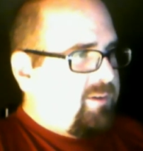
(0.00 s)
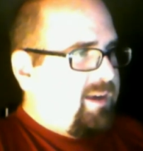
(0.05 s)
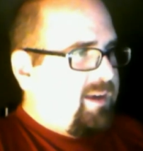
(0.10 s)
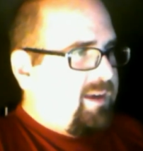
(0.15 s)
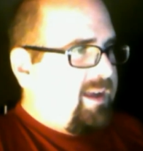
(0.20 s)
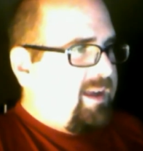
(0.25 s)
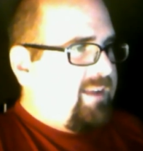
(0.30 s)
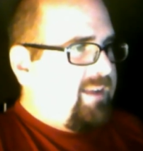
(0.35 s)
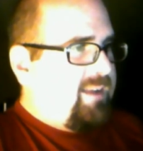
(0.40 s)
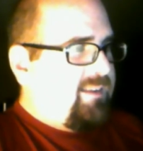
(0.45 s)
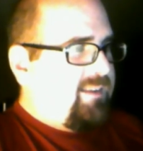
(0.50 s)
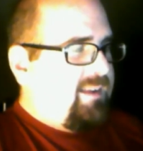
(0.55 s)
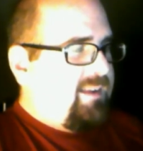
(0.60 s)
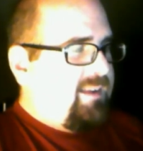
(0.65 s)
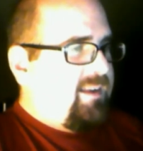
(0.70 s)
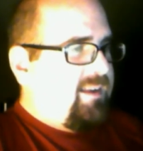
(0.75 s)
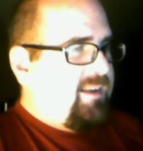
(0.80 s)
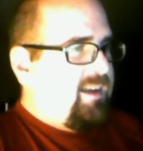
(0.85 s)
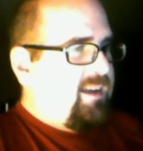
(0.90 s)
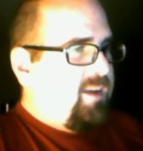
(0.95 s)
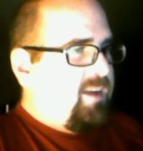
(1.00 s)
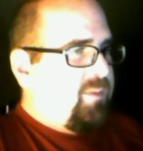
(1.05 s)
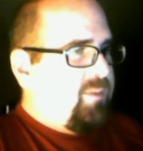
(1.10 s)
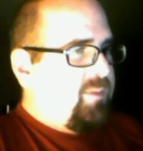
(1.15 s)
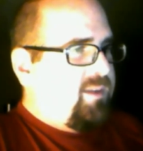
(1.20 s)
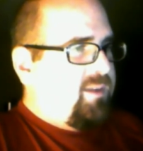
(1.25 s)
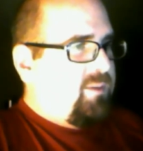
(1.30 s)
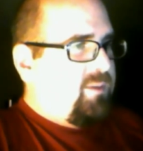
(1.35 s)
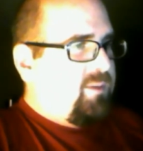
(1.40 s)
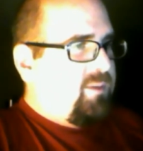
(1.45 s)
at standing up
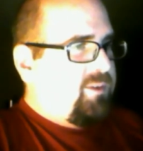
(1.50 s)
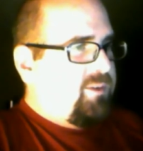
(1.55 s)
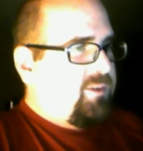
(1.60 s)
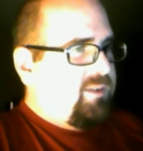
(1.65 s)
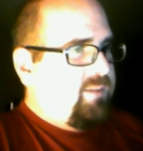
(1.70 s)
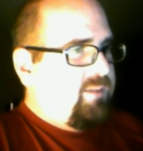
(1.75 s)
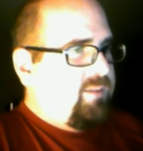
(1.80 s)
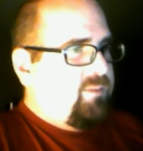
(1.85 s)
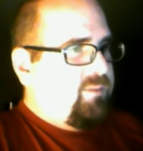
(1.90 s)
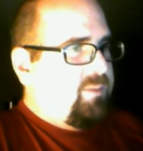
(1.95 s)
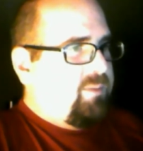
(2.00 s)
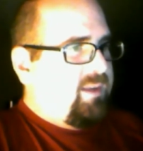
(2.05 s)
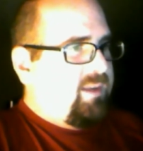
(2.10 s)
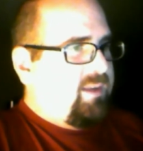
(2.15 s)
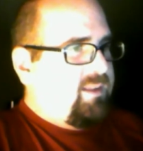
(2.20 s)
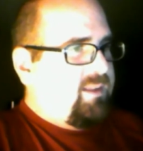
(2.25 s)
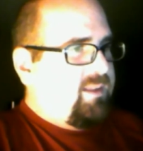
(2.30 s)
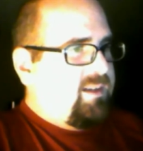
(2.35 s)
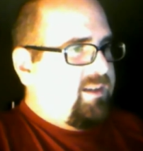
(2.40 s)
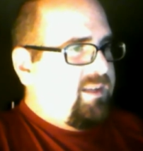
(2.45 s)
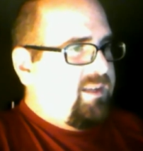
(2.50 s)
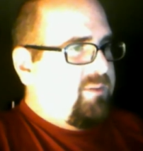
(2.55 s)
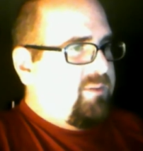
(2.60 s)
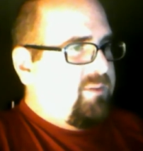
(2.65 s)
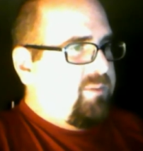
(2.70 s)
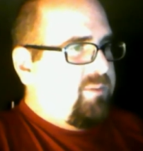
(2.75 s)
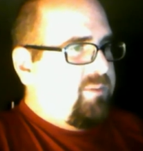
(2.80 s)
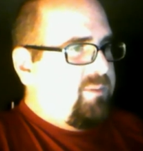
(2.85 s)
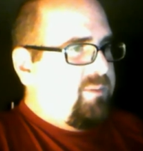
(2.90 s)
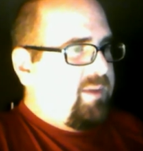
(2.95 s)
double teams, but I thought he would
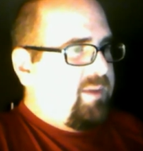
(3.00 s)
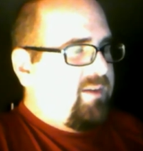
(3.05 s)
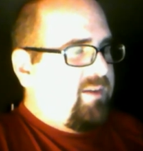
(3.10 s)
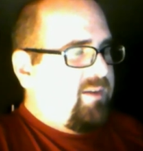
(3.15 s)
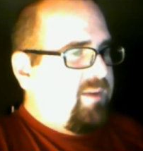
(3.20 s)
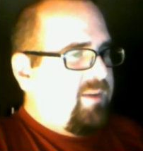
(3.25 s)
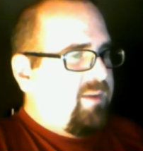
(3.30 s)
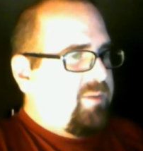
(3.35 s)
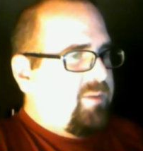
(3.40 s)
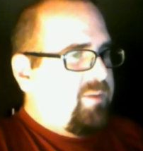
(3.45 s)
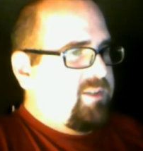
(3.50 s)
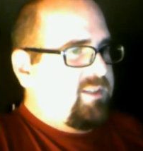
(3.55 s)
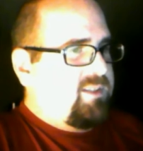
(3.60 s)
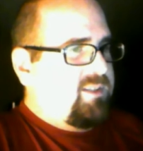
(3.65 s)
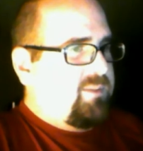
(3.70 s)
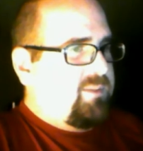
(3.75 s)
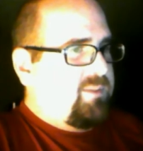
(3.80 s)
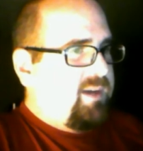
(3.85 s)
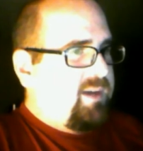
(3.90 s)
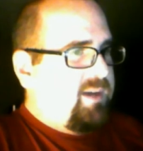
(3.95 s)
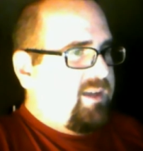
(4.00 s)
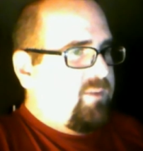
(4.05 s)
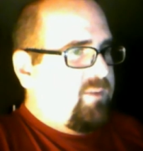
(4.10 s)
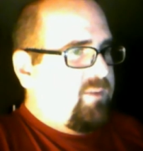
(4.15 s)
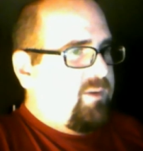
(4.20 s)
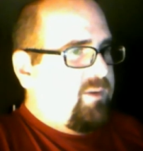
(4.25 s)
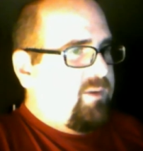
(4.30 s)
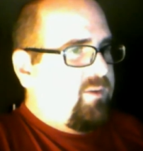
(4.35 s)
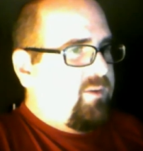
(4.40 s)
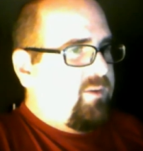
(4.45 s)
be better at pushing the pocket
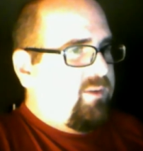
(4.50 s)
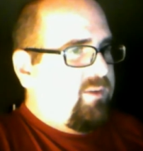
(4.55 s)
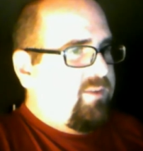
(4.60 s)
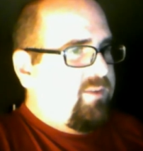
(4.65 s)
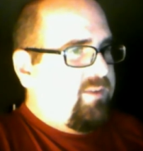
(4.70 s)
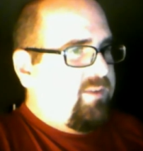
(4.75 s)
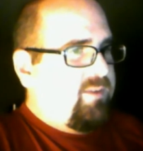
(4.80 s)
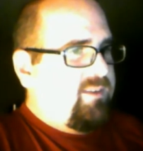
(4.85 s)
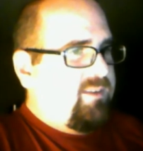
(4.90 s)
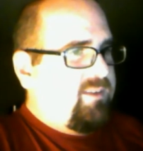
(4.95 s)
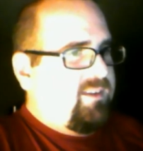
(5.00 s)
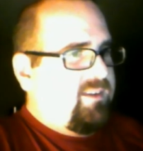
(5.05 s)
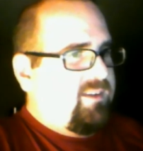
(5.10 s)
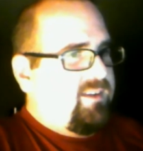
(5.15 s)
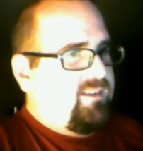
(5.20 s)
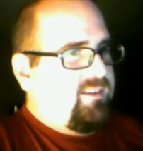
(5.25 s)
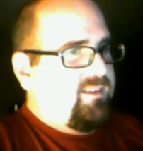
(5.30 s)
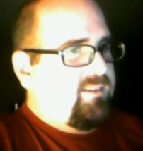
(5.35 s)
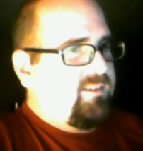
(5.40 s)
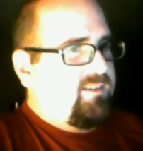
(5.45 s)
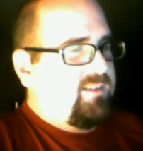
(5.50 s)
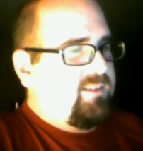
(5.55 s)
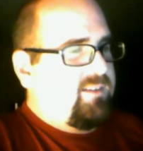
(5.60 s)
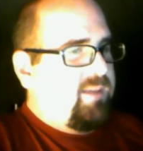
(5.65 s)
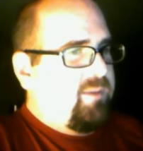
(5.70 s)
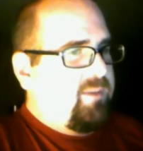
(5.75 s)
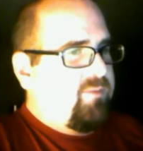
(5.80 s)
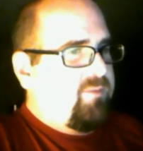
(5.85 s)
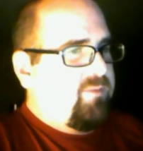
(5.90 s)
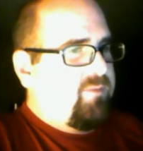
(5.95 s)
when only facing a single
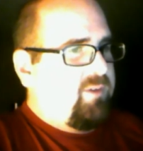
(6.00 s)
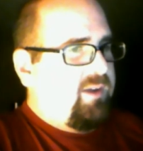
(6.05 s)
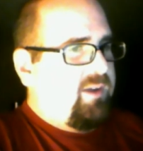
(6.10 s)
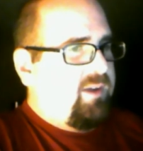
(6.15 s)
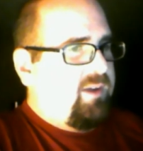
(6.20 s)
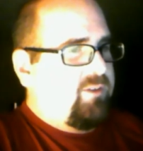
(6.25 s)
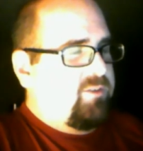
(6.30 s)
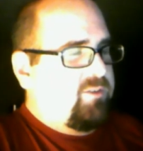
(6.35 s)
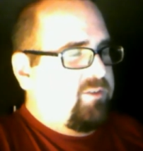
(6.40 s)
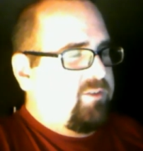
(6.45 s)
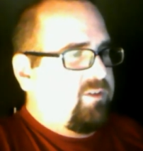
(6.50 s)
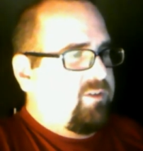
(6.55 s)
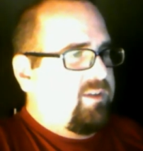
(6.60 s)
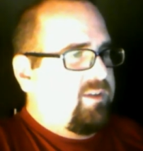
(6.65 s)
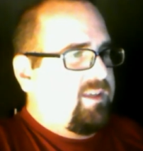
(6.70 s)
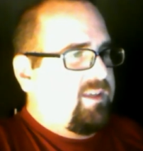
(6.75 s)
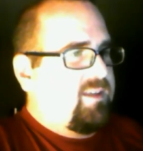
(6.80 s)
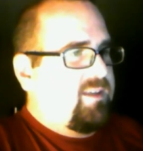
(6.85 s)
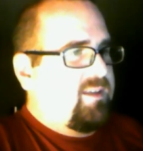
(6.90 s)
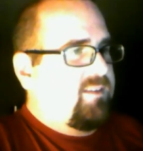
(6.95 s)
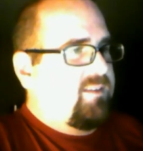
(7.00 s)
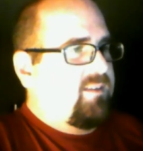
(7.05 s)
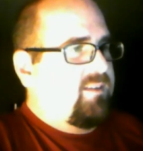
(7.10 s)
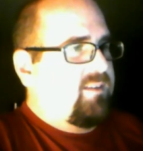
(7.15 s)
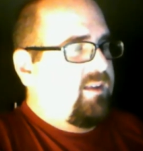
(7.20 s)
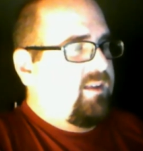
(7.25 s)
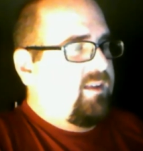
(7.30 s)
lineman for how strong he is.